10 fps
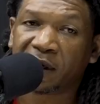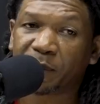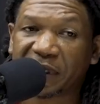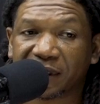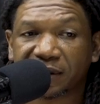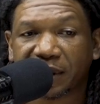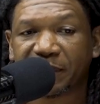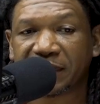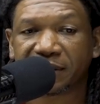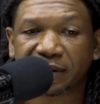Because,
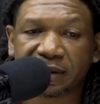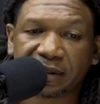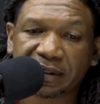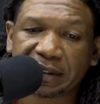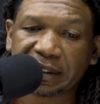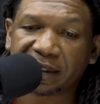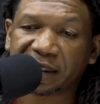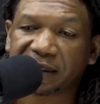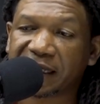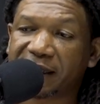it's
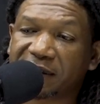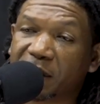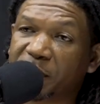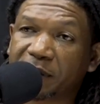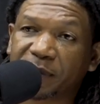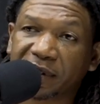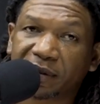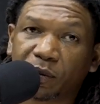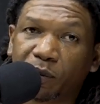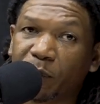a side topic, but
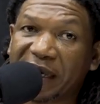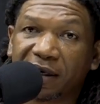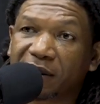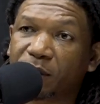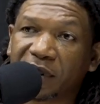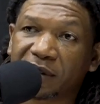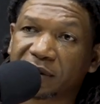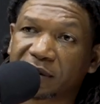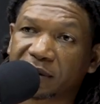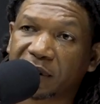men are the
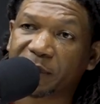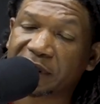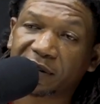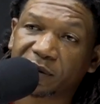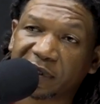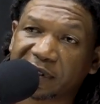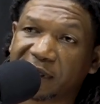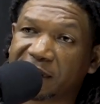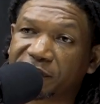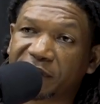ones committing
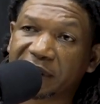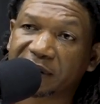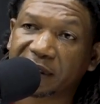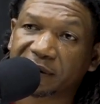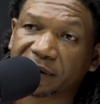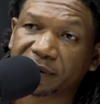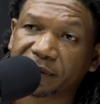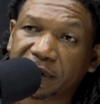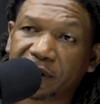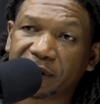suicide left, right, and center.
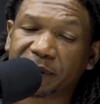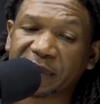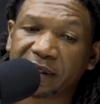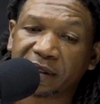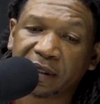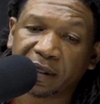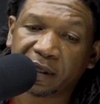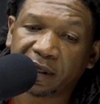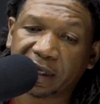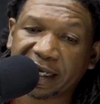You know what I mean?
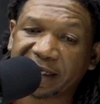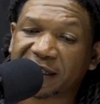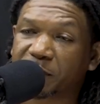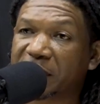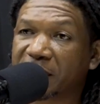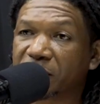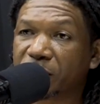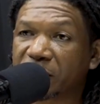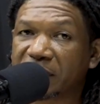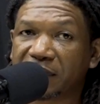And that's because
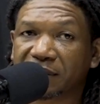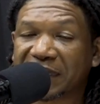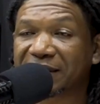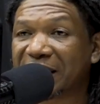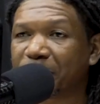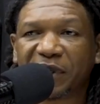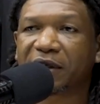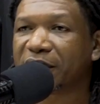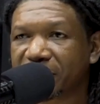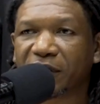that's not
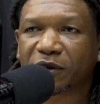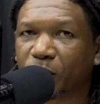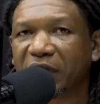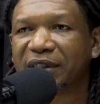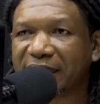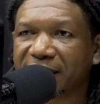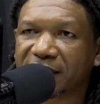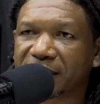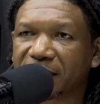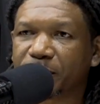because not one
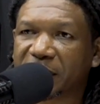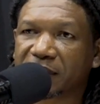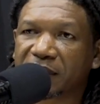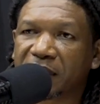thing, but